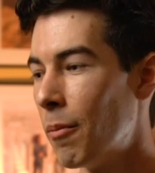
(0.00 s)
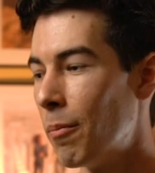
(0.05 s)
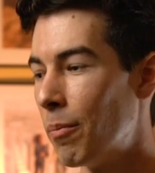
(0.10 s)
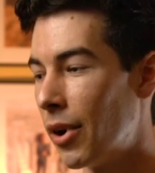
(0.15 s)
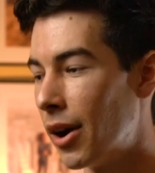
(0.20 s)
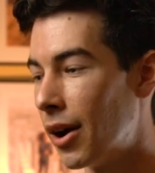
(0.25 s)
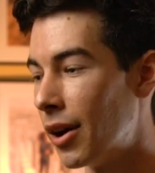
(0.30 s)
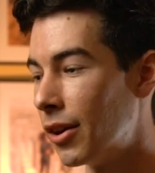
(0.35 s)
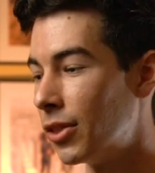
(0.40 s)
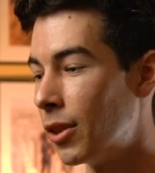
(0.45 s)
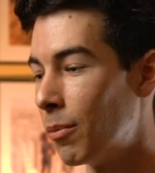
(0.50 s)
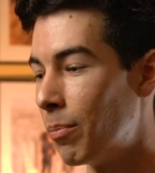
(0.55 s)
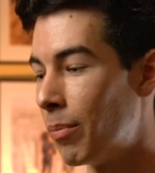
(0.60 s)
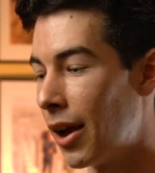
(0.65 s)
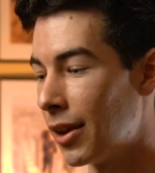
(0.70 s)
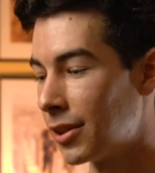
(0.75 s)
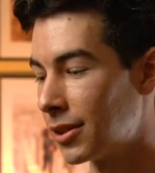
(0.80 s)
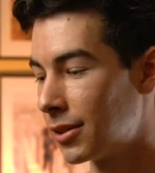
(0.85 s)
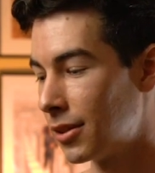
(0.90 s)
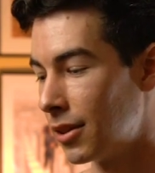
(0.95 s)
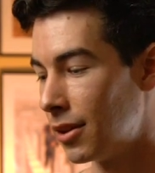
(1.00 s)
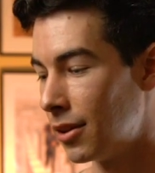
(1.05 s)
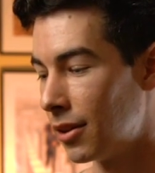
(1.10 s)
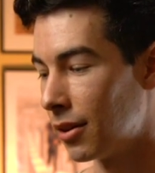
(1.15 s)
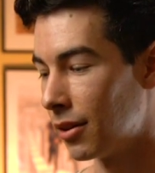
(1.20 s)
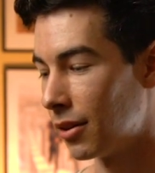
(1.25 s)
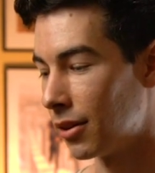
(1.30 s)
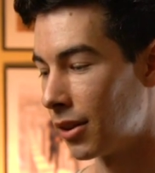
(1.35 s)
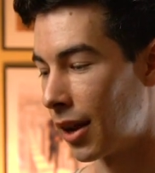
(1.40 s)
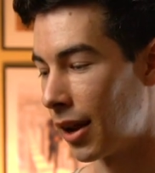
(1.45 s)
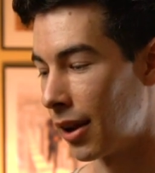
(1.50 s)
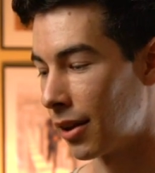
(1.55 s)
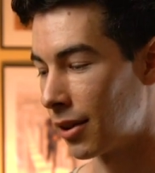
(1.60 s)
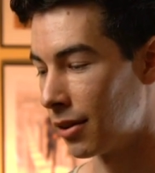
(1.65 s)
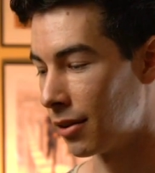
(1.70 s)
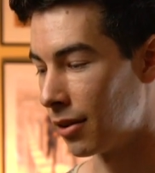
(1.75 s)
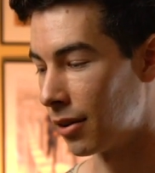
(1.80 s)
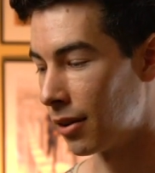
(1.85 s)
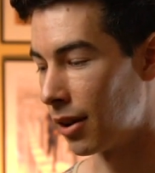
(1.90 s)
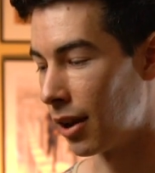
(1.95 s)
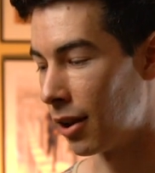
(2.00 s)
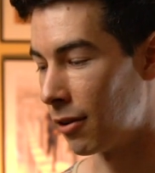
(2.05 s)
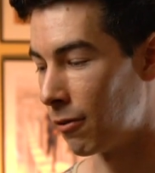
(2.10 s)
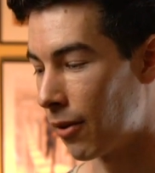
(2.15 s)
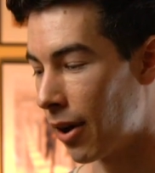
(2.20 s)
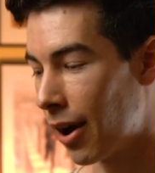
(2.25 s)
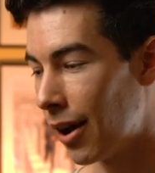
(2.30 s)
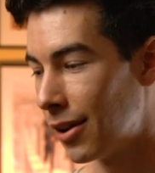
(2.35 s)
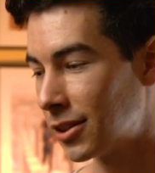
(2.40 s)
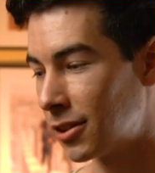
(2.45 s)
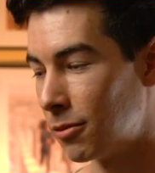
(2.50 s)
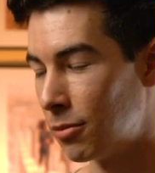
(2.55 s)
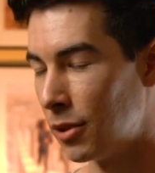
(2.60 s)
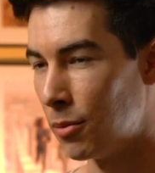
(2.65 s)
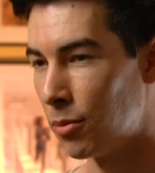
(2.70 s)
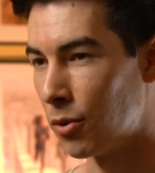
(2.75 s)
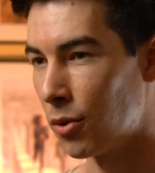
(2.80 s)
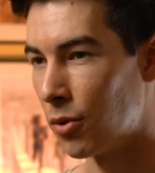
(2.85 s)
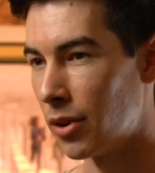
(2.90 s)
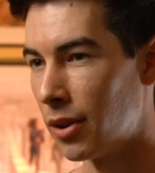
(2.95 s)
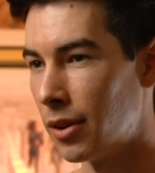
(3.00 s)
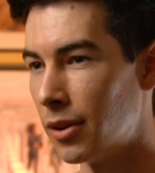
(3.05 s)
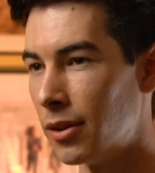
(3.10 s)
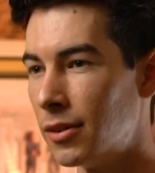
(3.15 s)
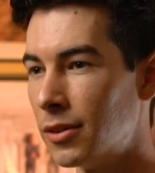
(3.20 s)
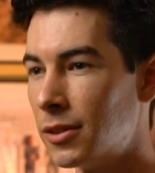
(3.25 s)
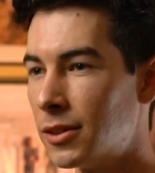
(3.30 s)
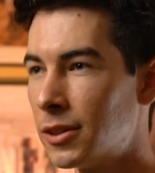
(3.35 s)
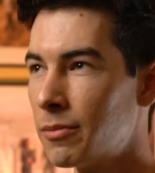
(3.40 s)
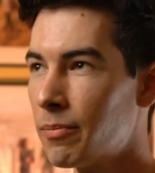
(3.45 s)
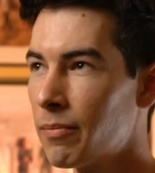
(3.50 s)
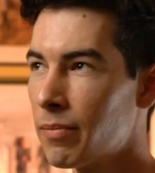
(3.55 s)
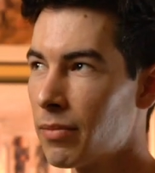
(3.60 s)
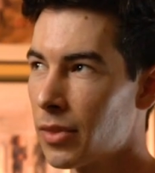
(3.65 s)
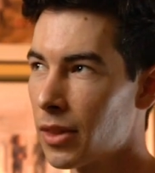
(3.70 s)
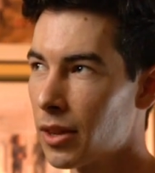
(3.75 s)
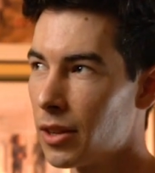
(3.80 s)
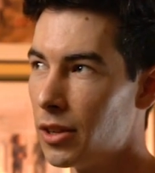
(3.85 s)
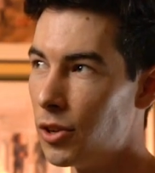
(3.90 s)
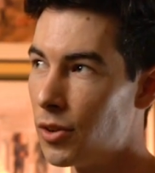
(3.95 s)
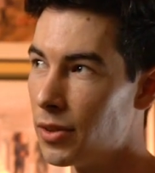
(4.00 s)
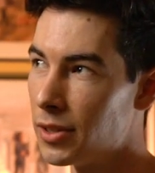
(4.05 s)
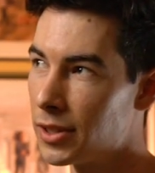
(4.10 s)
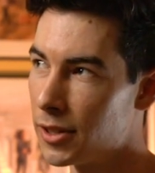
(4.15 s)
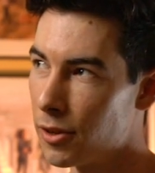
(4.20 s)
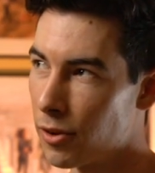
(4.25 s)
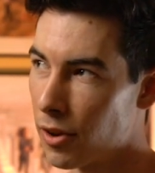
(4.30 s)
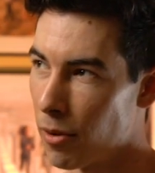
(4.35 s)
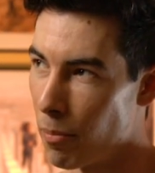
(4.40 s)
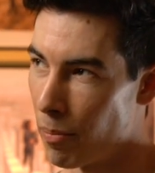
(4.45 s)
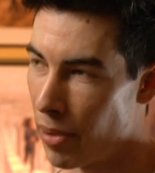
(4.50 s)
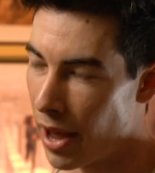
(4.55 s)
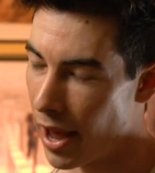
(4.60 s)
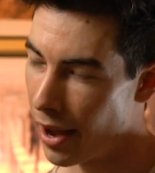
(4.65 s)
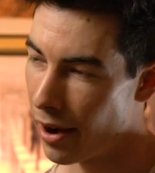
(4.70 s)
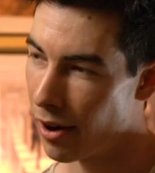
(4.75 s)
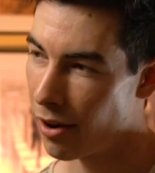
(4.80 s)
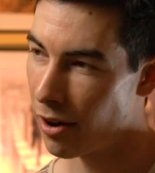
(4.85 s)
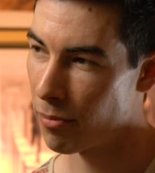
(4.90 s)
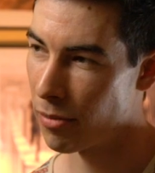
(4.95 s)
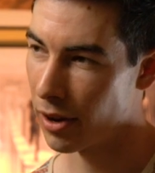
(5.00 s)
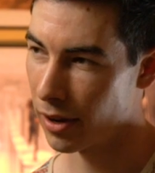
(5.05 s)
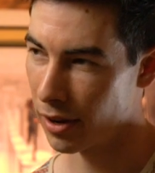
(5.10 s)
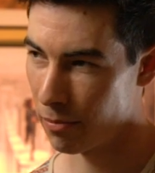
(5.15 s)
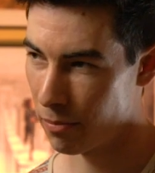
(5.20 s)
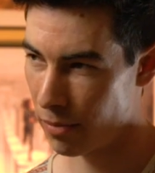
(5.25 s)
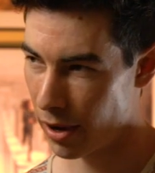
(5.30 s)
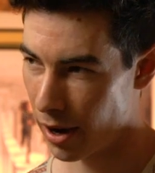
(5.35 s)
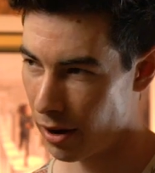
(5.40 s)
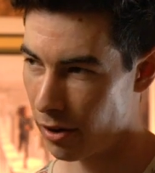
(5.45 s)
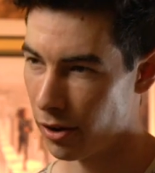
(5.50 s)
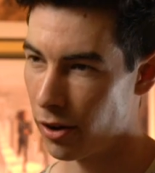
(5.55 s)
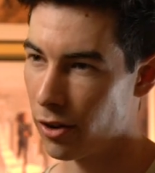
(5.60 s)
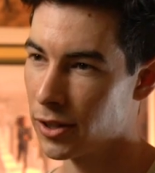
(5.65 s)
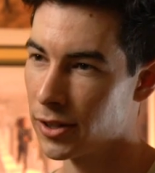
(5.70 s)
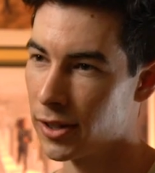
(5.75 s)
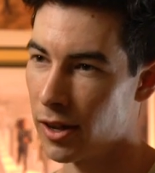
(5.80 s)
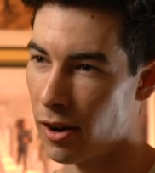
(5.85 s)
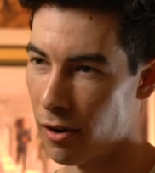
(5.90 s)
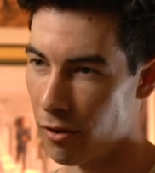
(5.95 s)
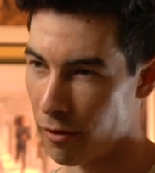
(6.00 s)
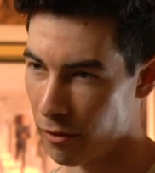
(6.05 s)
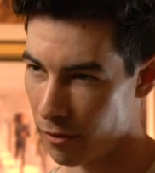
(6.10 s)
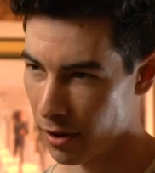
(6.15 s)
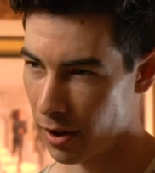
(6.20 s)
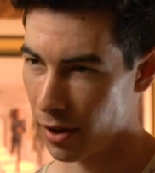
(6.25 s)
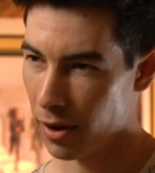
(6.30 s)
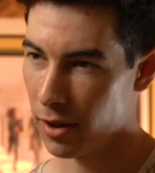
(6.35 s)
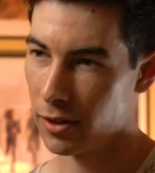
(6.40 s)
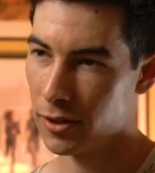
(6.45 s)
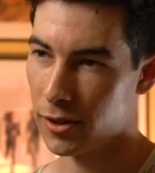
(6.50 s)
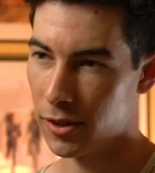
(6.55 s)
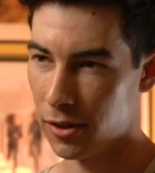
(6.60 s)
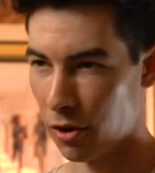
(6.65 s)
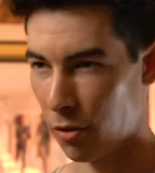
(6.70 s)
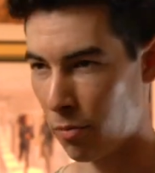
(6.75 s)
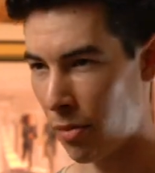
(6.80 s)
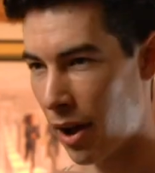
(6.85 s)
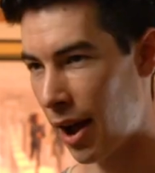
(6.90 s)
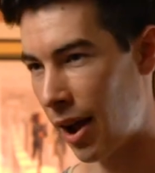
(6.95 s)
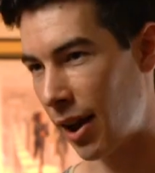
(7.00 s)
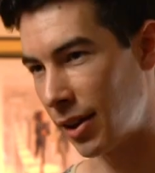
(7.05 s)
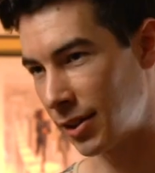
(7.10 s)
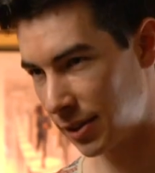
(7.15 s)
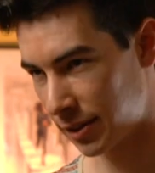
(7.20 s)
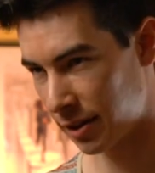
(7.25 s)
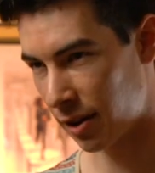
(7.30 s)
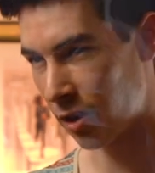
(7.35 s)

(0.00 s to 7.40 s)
But the best thing that I can advise to people is you can still compare, but compare yourself to your past